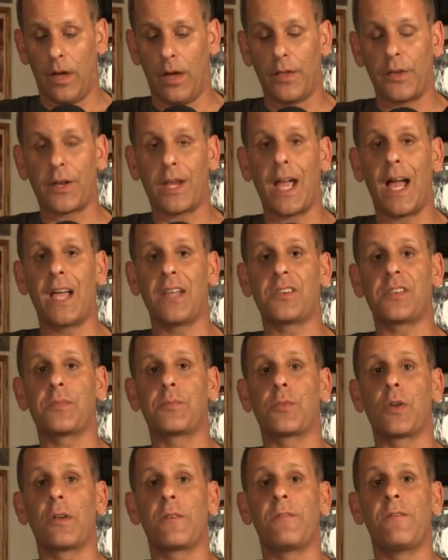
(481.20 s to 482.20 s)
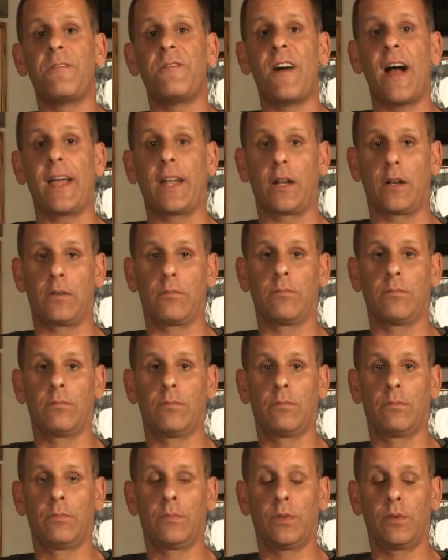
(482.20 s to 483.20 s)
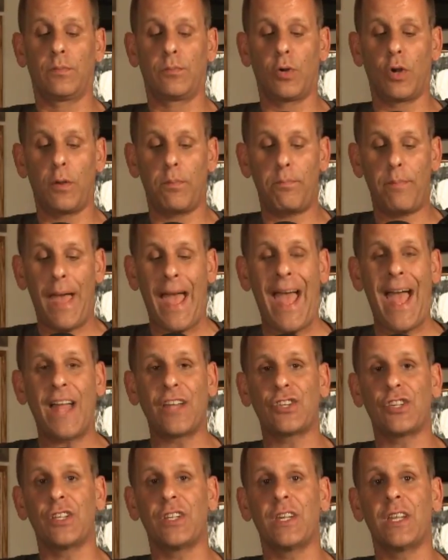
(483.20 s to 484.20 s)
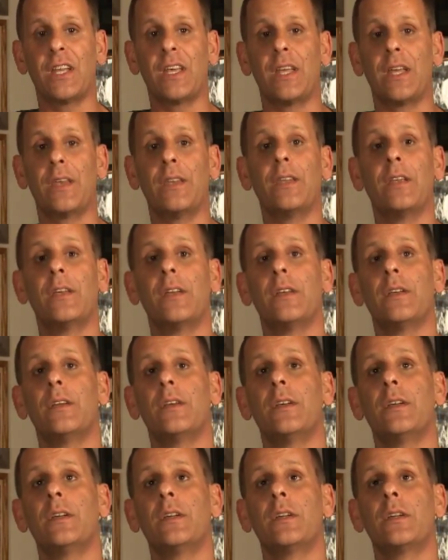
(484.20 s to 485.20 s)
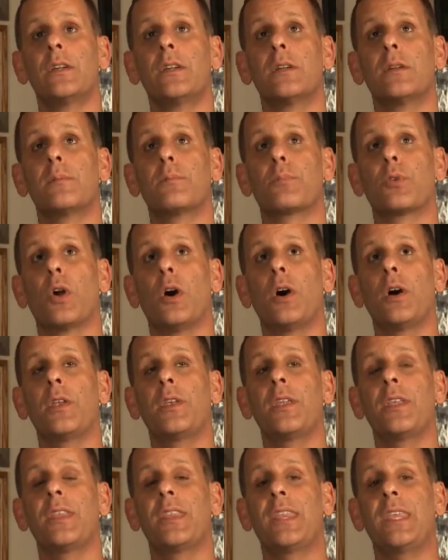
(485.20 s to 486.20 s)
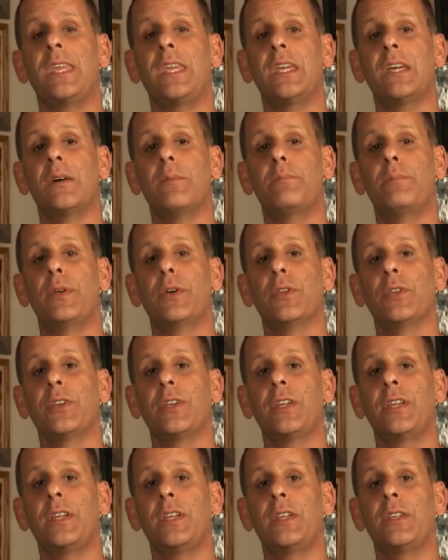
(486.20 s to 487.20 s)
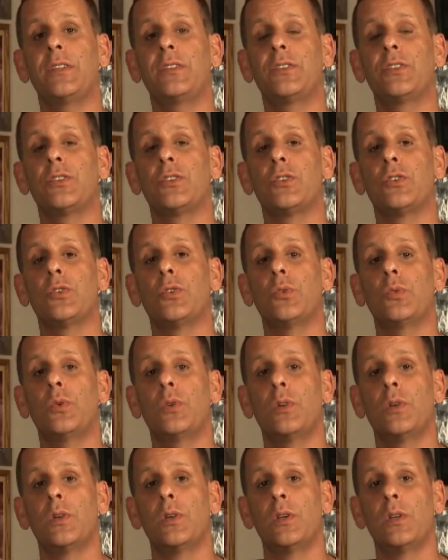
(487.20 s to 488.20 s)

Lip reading: other guys who brought fire, brought passion, and brought the ability to